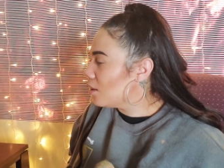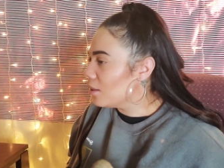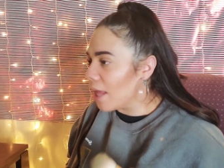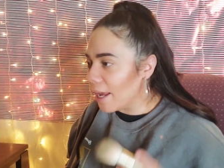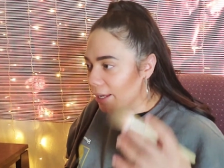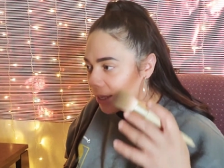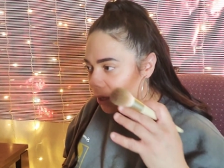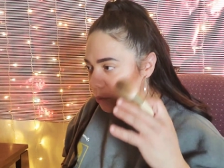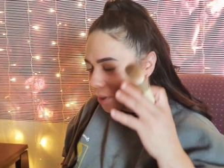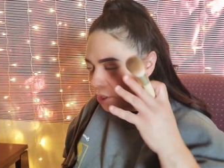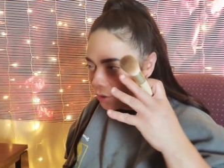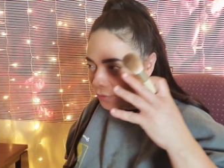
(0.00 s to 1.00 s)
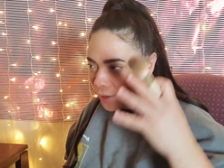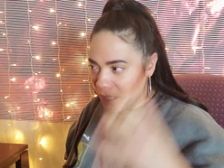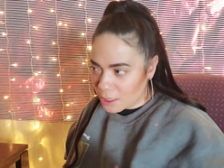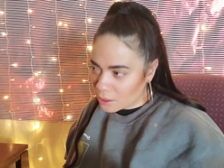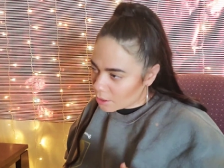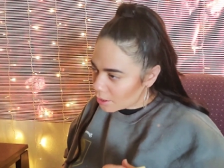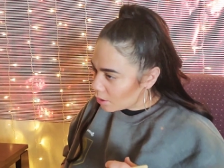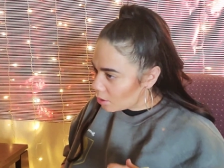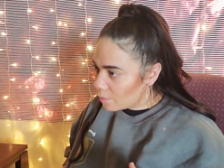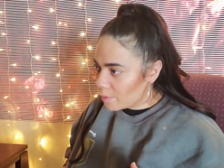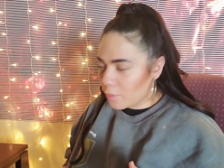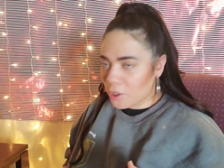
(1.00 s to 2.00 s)
like it when your face looks a
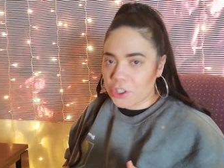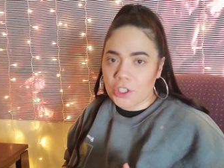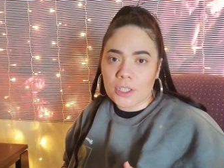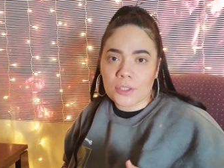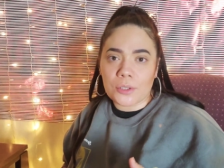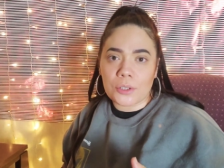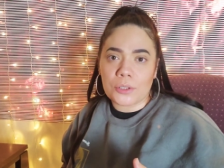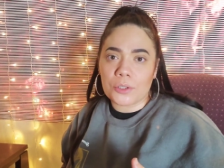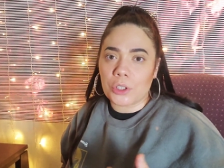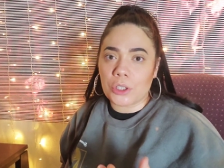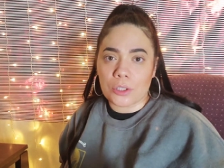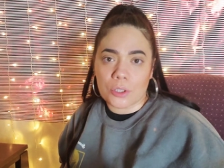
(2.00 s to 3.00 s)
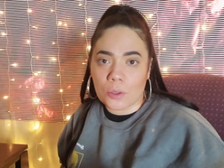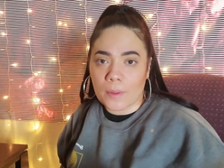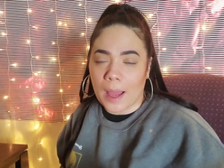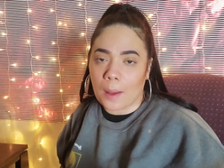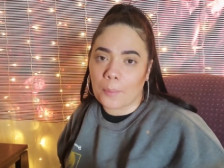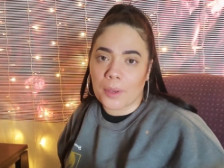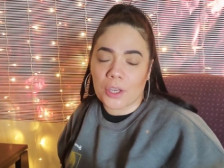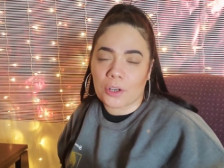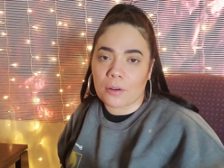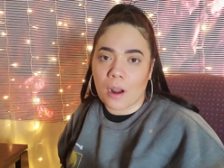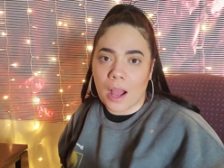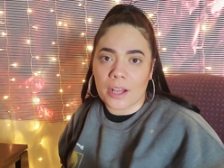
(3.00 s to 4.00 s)
little bit more chiseled, you can do that, but you're
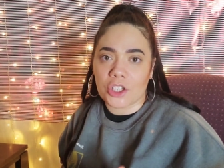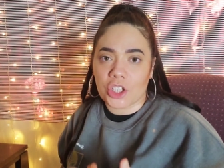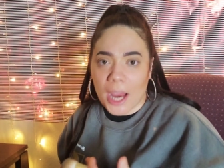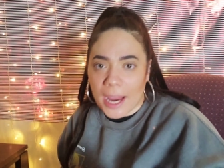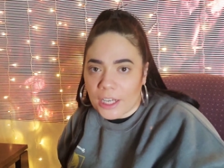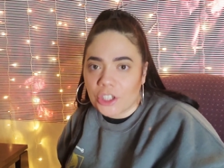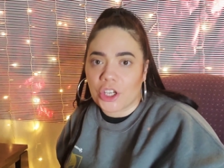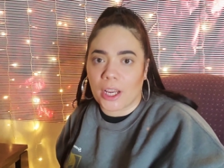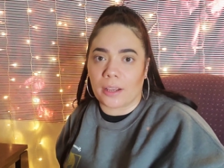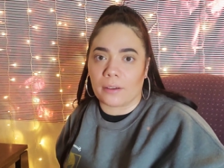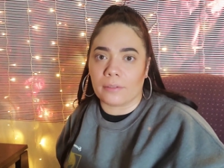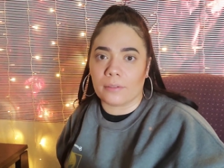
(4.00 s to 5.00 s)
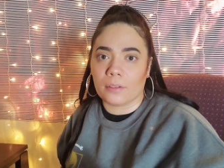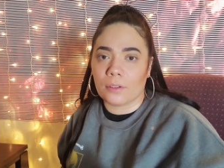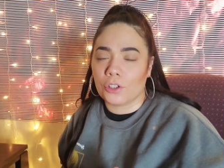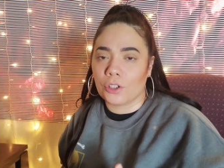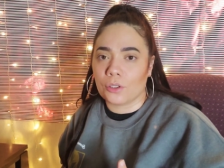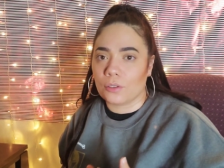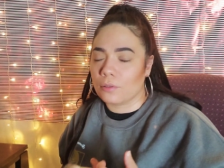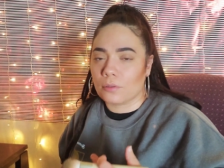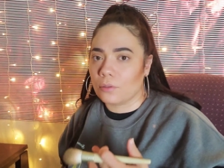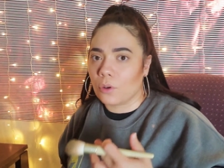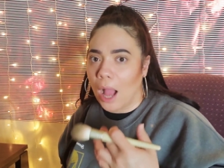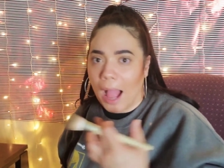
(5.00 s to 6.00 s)
not changing
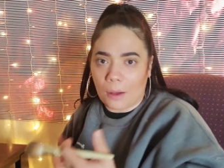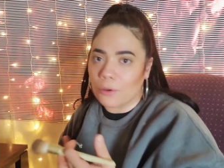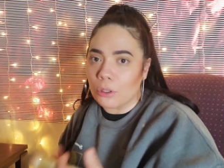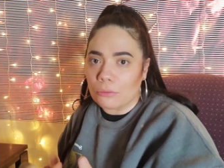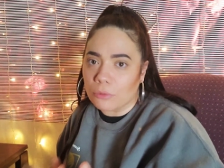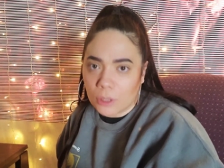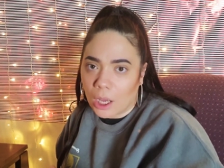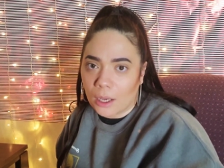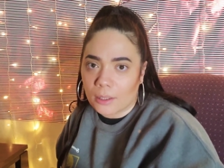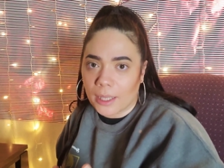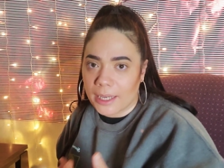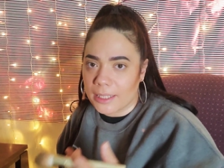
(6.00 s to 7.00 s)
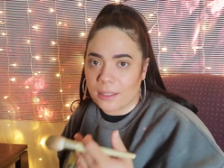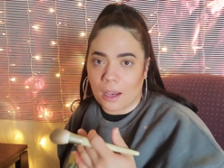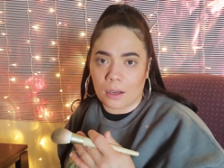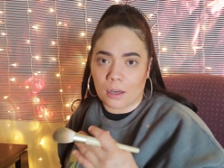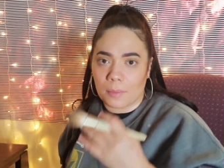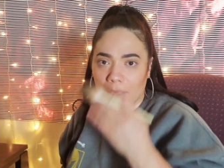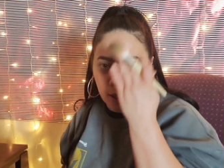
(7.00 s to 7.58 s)
how you look. Like, it's not going to be